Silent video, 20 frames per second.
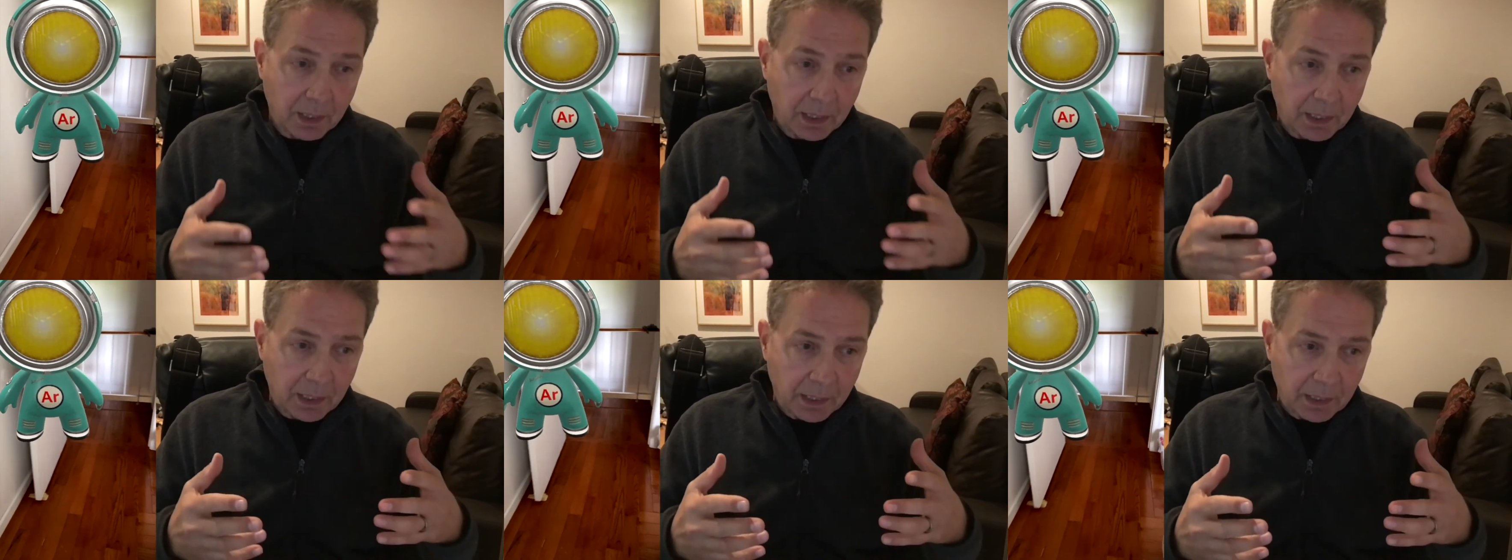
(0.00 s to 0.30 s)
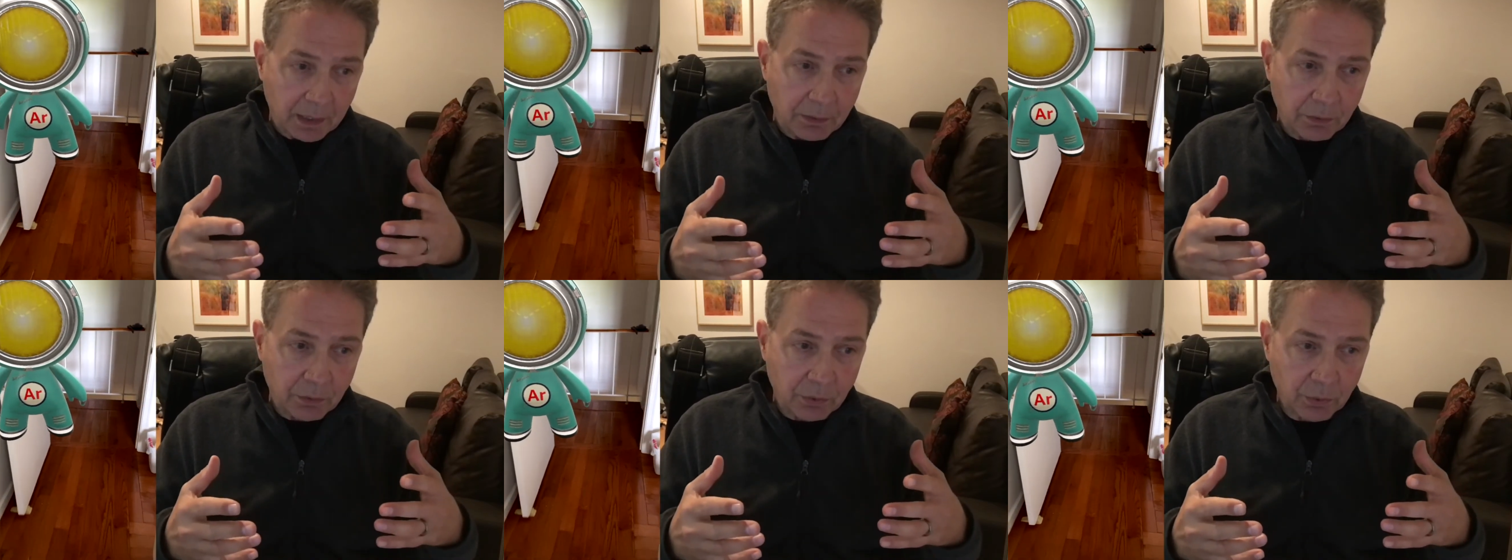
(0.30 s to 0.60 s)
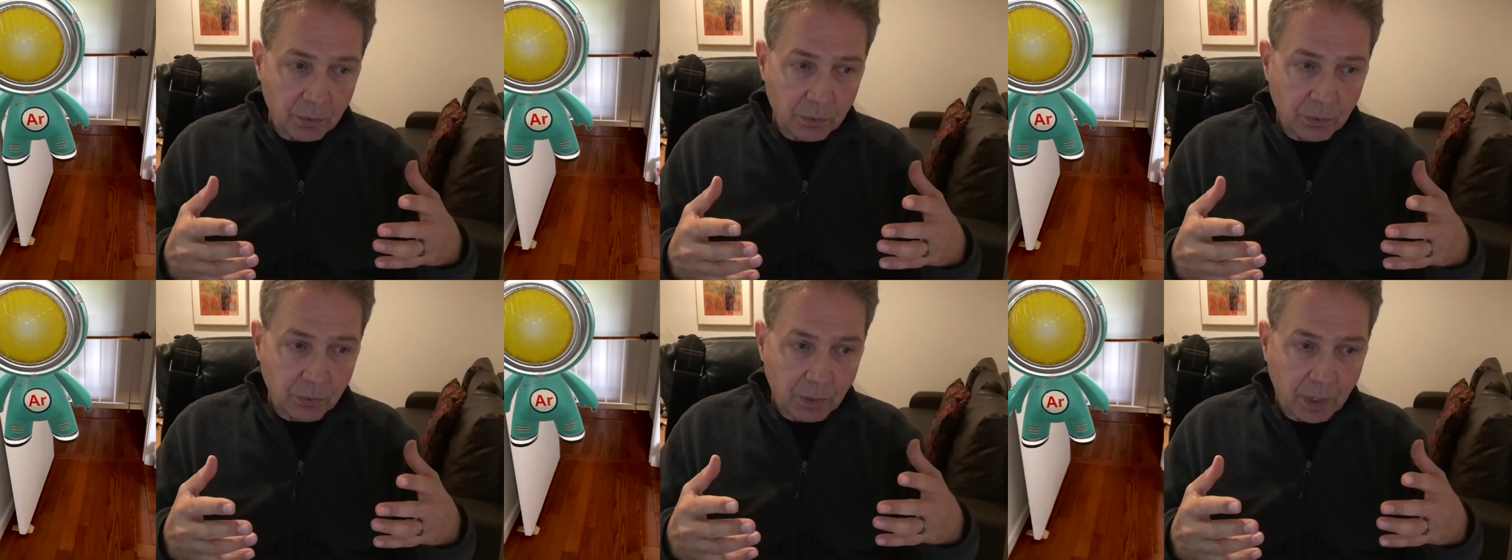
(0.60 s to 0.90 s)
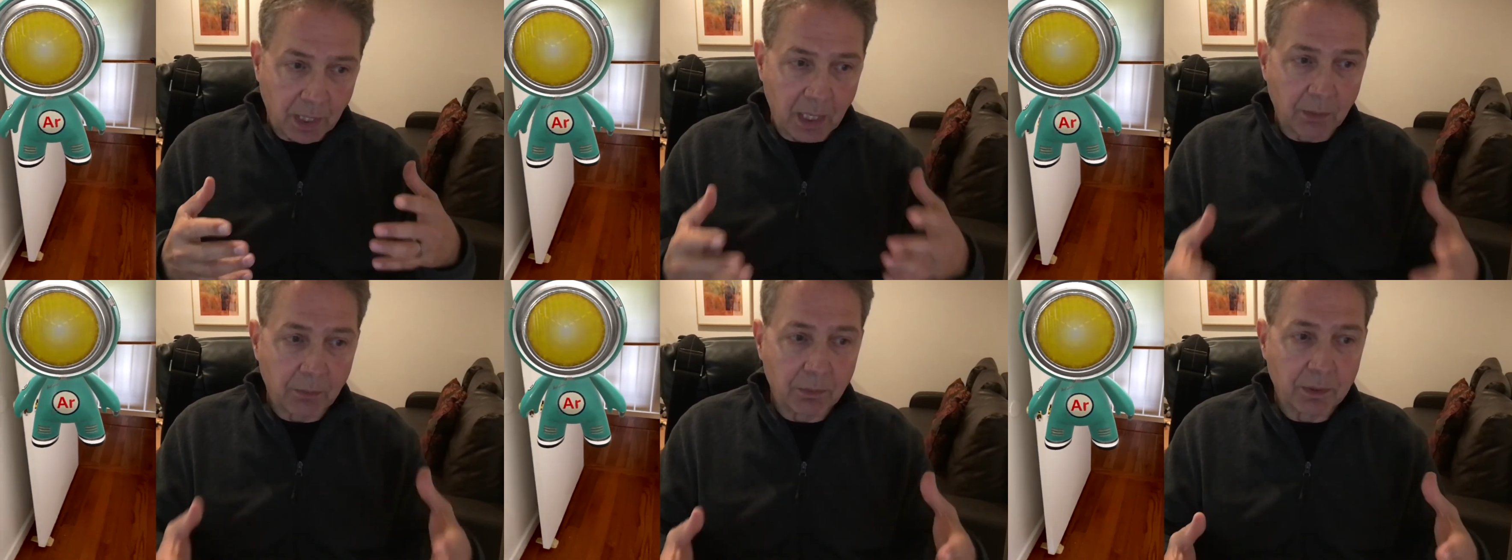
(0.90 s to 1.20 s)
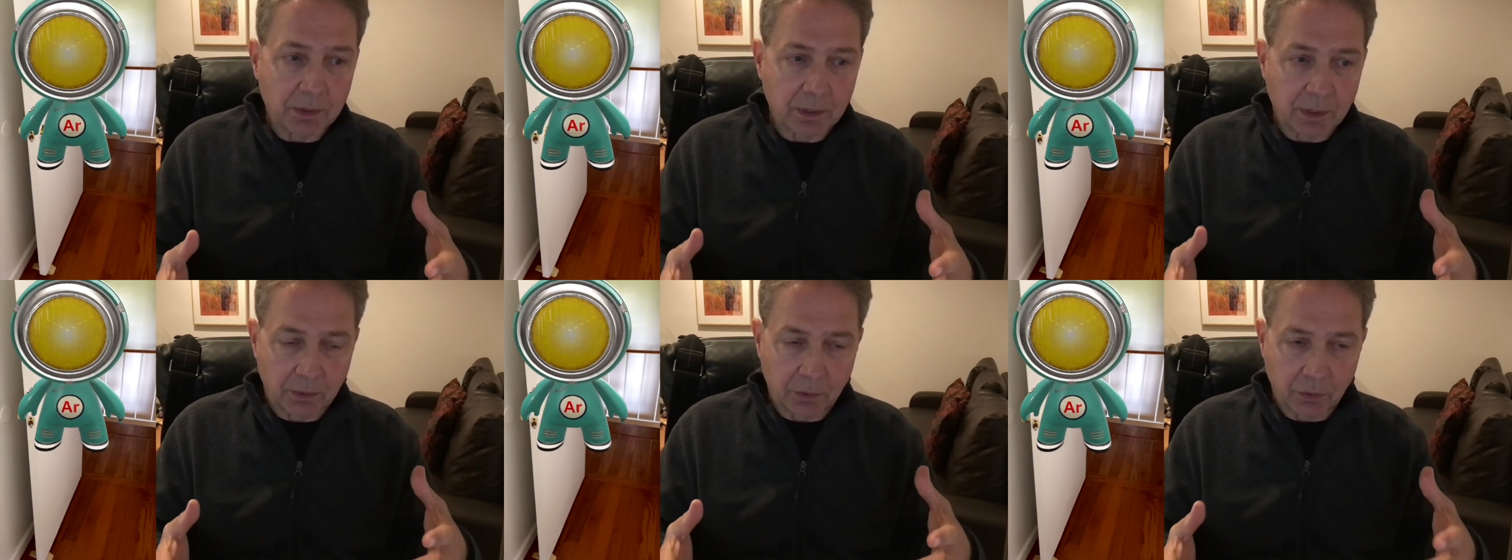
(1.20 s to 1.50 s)
into how it
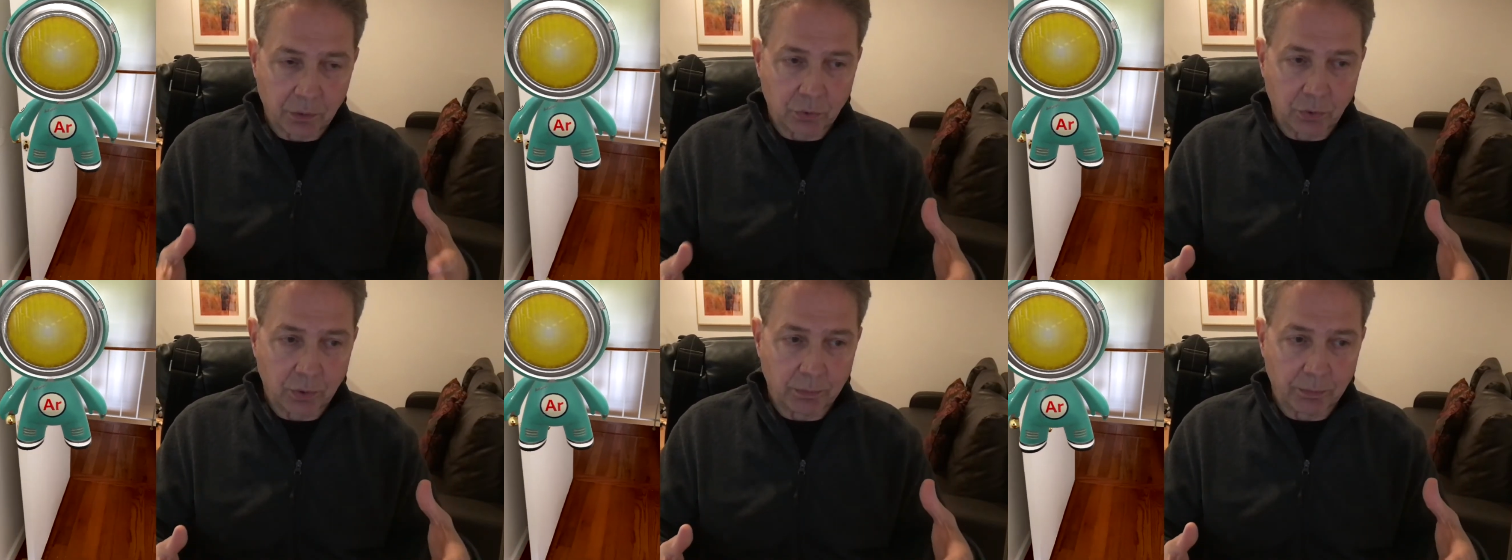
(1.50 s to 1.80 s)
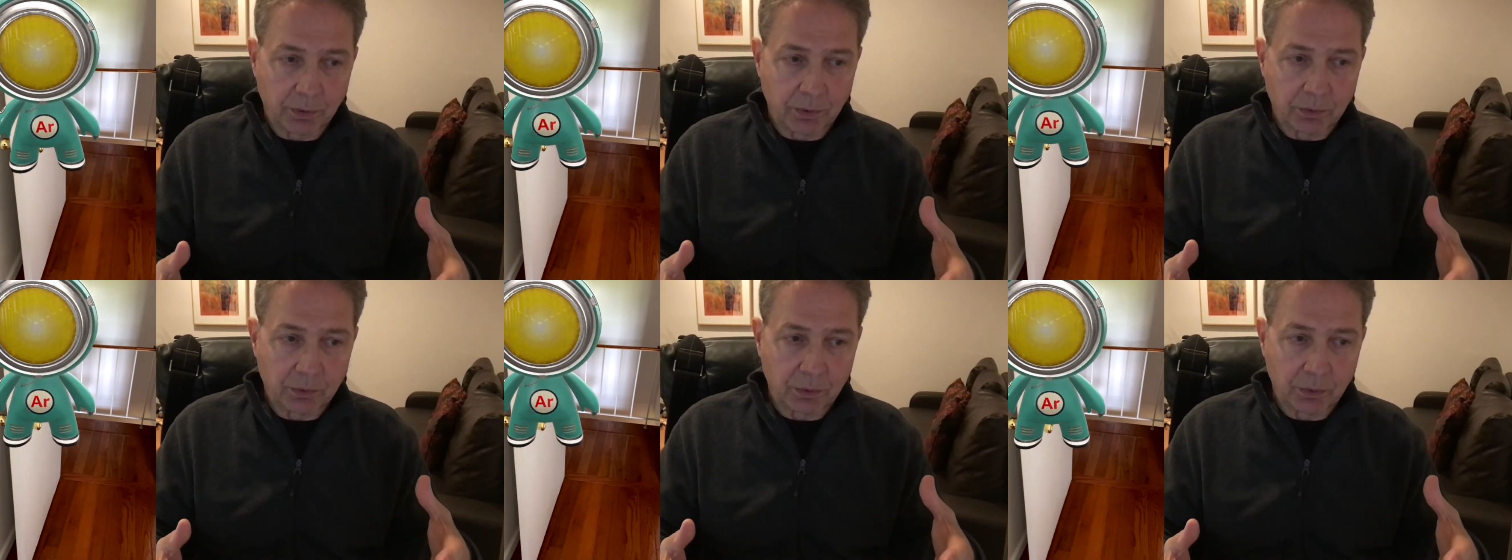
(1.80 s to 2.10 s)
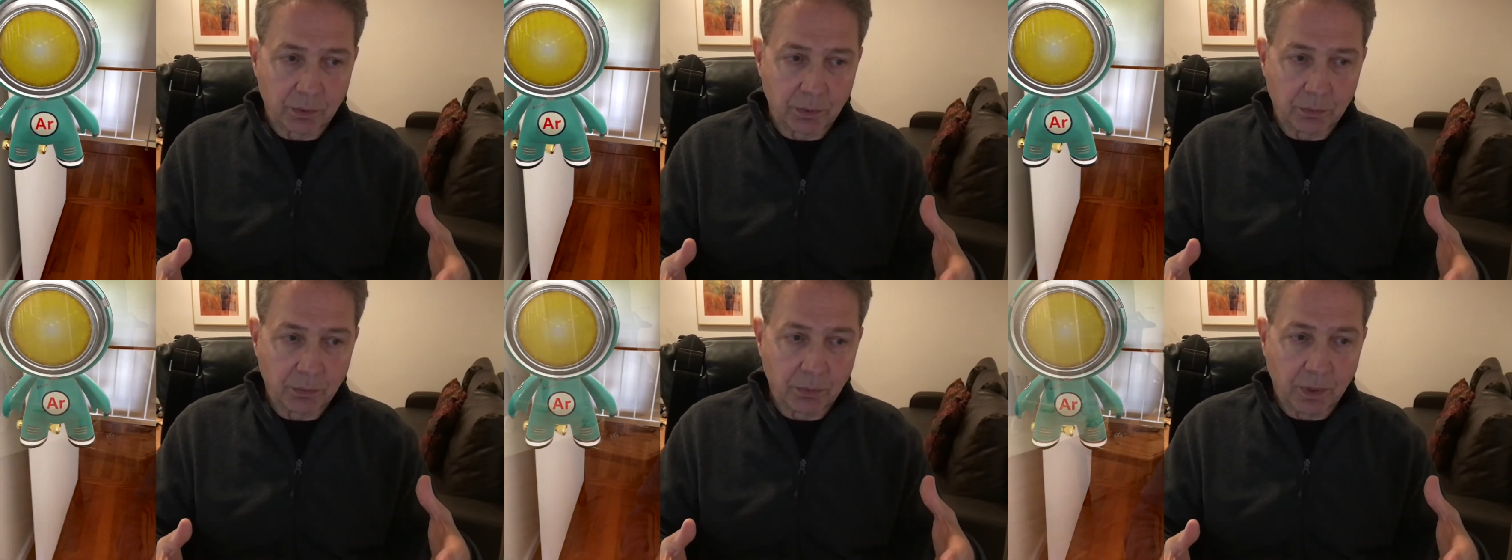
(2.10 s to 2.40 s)
can contribute to